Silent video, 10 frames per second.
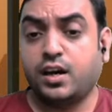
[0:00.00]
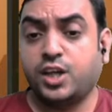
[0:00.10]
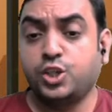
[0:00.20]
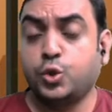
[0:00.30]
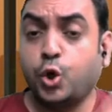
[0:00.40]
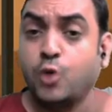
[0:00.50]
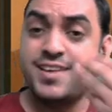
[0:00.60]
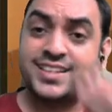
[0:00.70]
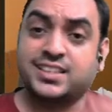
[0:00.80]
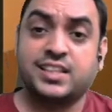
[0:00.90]
you don't
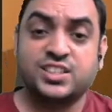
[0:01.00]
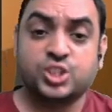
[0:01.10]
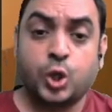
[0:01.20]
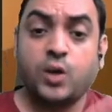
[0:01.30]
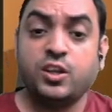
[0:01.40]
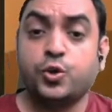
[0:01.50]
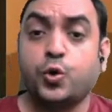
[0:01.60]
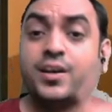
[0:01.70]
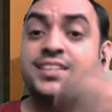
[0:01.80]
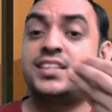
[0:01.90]
exercise call, you
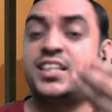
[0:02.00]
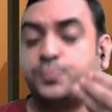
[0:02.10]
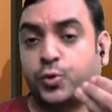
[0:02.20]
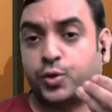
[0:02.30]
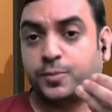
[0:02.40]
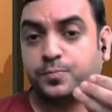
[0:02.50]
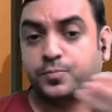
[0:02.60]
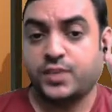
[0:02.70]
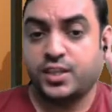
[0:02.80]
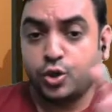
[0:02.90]
don't exercise put.
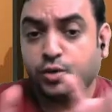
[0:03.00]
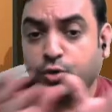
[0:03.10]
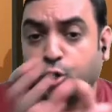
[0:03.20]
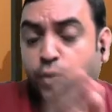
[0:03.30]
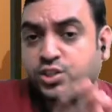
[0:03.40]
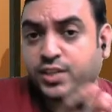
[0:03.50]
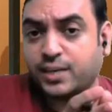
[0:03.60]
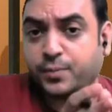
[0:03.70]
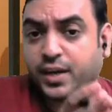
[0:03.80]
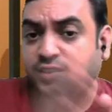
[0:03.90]
You know, lower
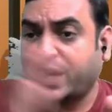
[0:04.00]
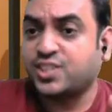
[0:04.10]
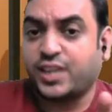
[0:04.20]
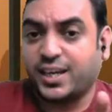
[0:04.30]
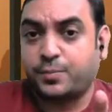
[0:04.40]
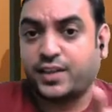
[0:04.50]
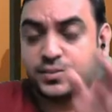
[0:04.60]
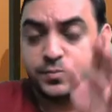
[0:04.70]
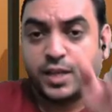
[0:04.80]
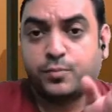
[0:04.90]
strike price, higher strike
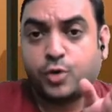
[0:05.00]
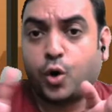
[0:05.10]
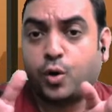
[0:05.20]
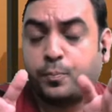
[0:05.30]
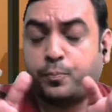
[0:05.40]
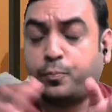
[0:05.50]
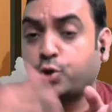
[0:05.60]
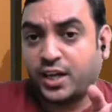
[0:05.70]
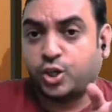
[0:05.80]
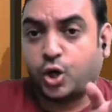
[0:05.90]
price. Call, put
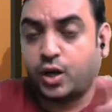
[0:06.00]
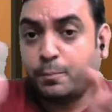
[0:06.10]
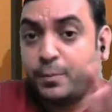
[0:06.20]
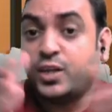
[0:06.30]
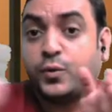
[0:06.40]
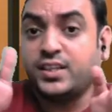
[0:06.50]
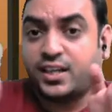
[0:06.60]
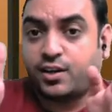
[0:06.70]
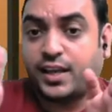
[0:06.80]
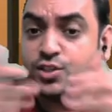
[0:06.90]
and call. Between that
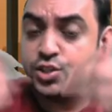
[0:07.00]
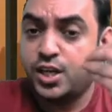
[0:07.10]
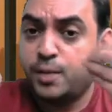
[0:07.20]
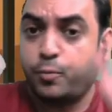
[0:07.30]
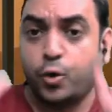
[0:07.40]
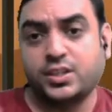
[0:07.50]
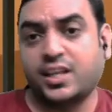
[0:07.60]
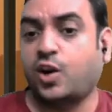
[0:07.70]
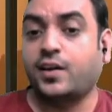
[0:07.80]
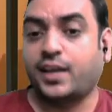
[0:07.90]
range, both are
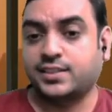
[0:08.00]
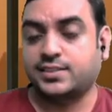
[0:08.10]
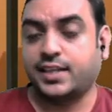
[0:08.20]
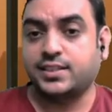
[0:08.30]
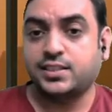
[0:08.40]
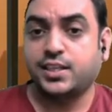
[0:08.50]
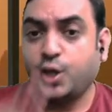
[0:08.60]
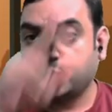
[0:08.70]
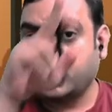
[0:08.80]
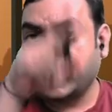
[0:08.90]
not exercised.
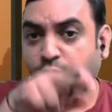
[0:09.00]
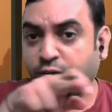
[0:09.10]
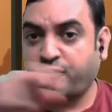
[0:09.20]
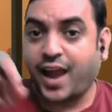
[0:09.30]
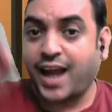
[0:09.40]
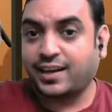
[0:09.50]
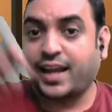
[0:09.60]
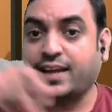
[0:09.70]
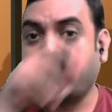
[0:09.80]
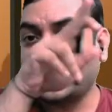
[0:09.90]
So you'll get on flat
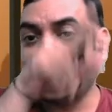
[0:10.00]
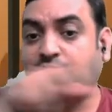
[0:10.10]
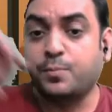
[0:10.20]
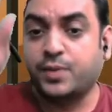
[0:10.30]
line, like a tub